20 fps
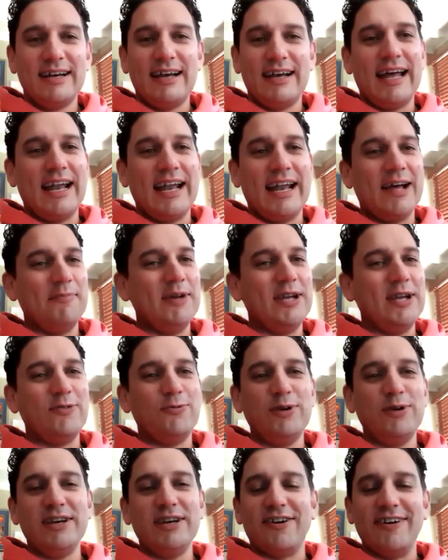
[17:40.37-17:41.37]
And I mean,
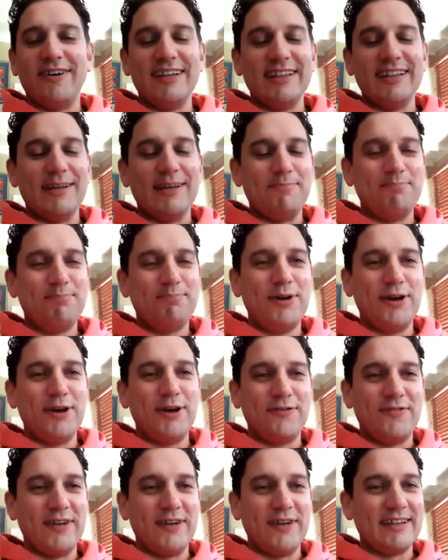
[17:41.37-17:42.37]
we are in the
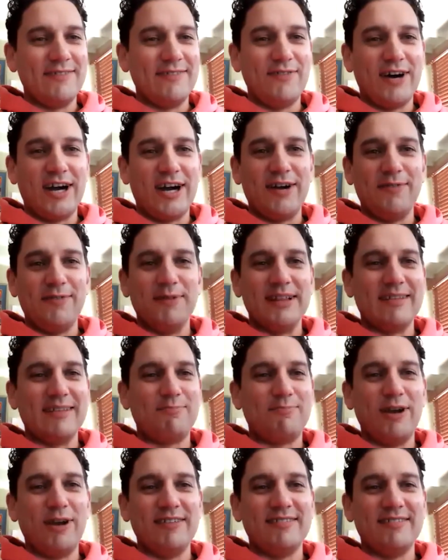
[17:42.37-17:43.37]
perfect environment at
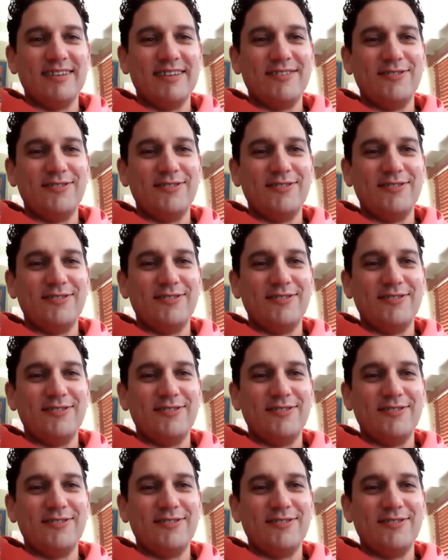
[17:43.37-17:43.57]
present